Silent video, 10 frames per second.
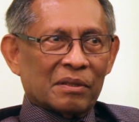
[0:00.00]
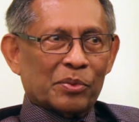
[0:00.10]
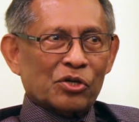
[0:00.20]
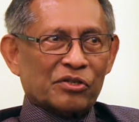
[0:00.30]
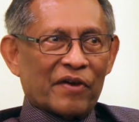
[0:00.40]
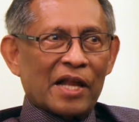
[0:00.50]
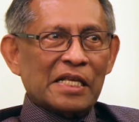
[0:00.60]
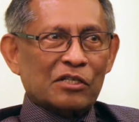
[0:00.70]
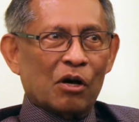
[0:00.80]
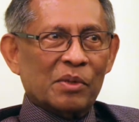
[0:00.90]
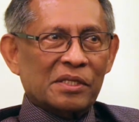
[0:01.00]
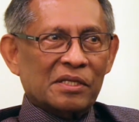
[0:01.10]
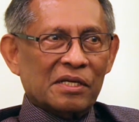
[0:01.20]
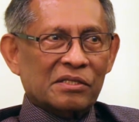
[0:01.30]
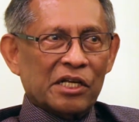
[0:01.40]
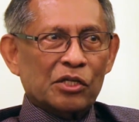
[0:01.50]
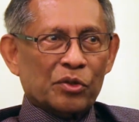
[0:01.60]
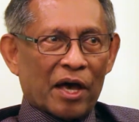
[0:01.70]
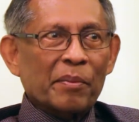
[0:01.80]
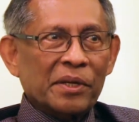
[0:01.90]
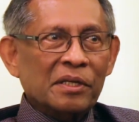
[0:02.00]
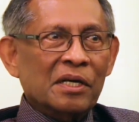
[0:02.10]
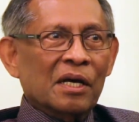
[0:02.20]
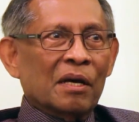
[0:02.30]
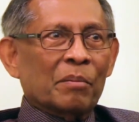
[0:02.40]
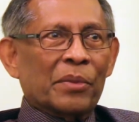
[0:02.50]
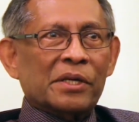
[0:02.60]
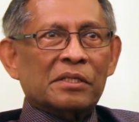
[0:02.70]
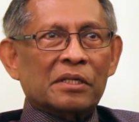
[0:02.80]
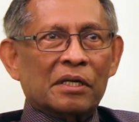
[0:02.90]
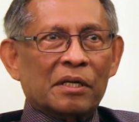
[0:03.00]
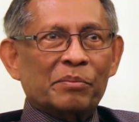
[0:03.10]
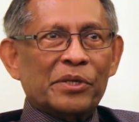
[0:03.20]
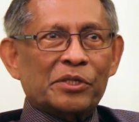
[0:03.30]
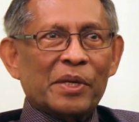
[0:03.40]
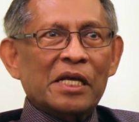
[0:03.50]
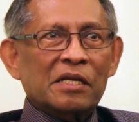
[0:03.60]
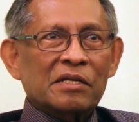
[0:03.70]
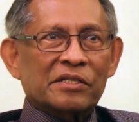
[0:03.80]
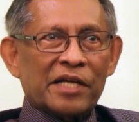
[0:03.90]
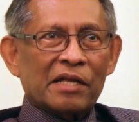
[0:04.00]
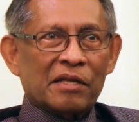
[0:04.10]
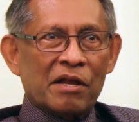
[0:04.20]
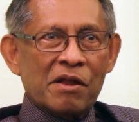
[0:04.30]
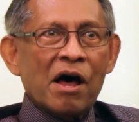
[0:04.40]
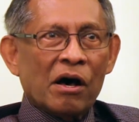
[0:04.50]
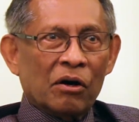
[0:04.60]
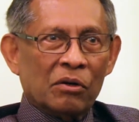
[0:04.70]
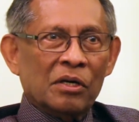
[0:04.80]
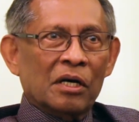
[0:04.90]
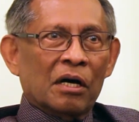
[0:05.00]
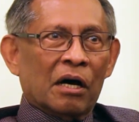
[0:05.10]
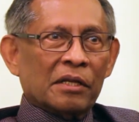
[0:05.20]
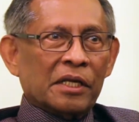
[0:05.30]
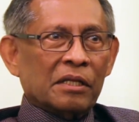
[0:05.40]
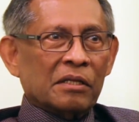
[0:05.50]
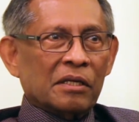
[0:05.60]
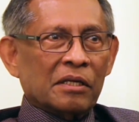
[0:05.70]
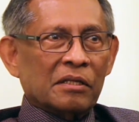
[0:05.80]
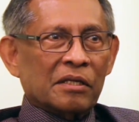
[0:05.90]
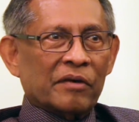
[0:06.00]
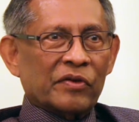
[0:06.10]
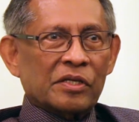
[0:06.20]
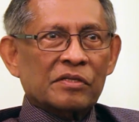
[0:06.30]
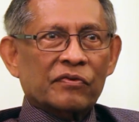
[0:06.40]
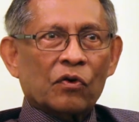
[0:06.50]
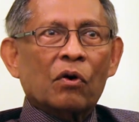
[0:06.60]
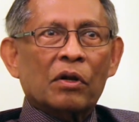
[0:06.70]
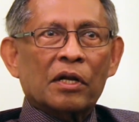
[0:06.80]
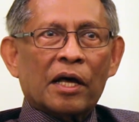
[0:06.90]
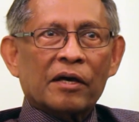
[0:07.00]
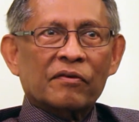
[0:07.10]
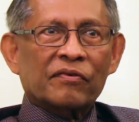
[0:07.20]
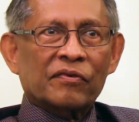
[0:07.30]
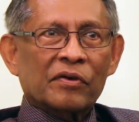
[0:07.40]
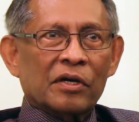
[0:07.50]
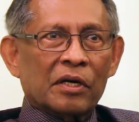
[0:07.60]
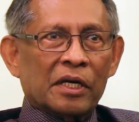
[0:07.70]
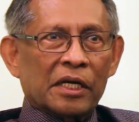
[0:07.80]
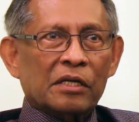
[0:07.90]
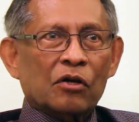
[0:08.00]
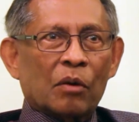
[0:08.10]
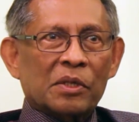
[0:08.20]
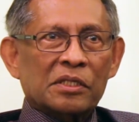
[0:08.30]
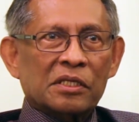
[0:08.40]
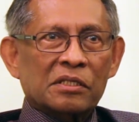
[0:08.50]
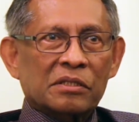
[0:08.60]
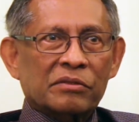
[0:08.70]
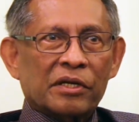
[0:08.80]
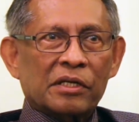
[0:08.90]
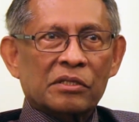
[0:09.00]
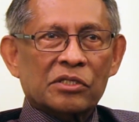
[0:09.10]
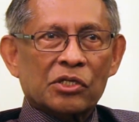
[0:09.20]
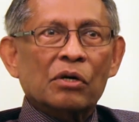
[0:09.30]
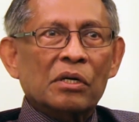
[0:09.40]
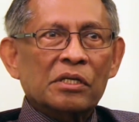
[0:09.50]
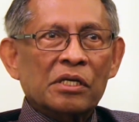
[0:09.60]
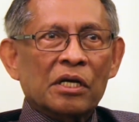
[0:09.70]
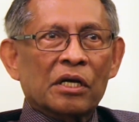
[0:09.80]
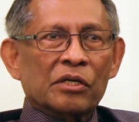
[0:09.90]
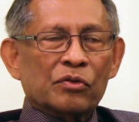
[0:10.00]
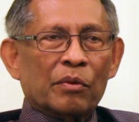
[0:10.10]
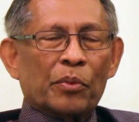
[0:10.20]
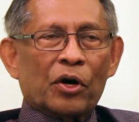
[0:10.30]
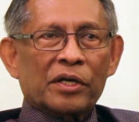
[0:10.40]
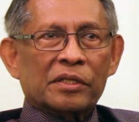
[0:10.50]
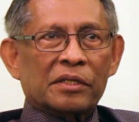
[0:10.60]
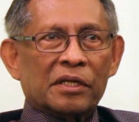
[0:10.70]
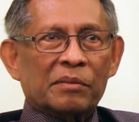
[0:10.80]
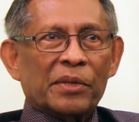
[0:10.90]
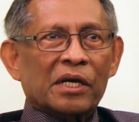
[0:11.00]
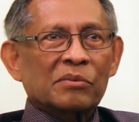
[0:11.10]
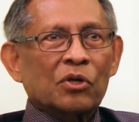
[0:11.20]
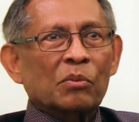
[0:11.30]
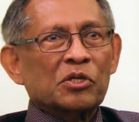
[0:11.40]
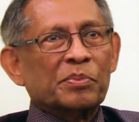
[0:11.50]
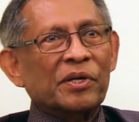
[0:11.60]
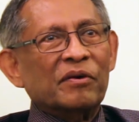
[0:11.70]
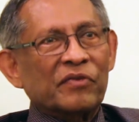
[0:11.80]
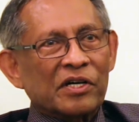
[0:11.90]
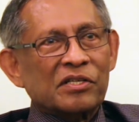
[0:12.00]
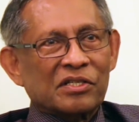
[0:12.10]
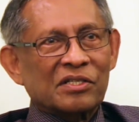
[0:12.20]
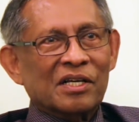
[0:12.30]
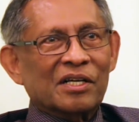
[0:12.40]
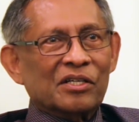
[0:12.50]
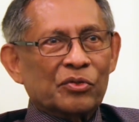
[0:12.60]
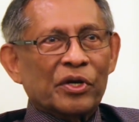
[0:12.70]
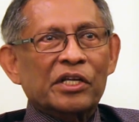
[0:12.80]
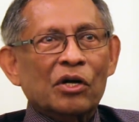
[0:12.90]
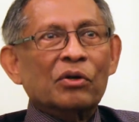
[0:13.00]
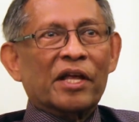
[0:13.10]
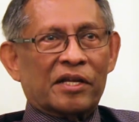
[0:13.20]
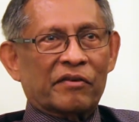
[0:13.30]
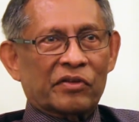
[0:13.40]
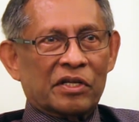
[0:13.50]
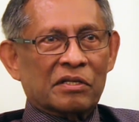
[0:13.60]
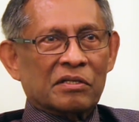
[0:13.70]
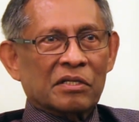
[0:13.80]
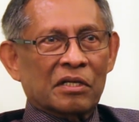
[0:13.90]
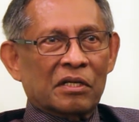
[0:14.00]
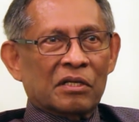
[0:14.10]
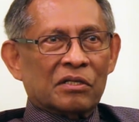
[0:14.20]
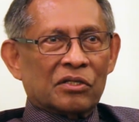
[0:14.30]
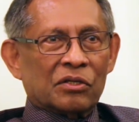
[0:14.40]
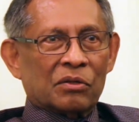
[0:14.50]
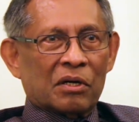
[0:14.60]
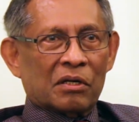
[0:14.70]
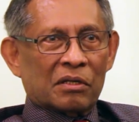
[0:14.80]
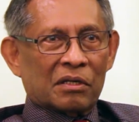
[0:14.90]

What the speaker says: approach of Halley's comets is still to happen, but in between his death and now, I think the evidence for life in comets has really soared to a point that it becomes almost perverse to ignore that evidence. So